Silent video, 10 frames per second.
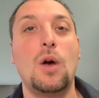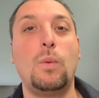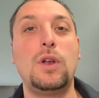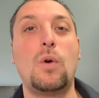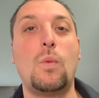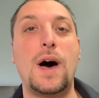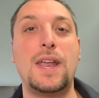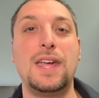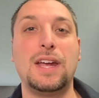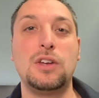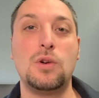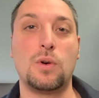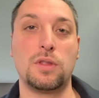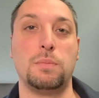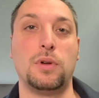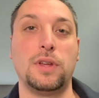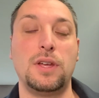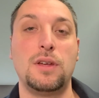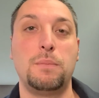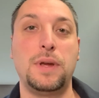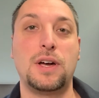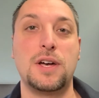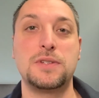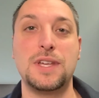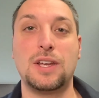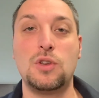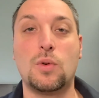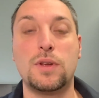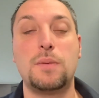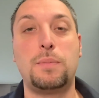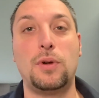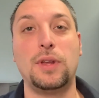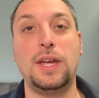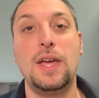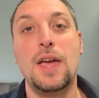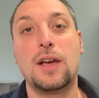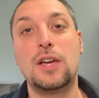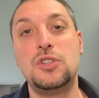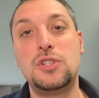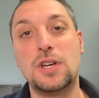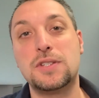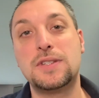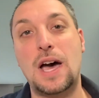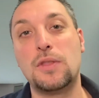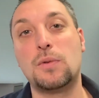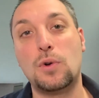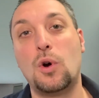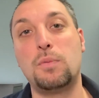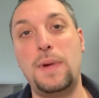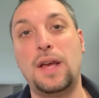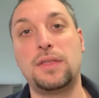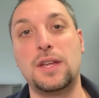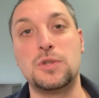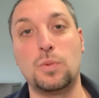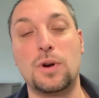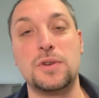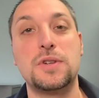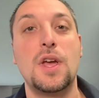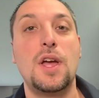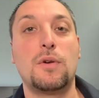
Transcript: We don't want to ignore the bully, because ignoring the bully could just down the road make things worse.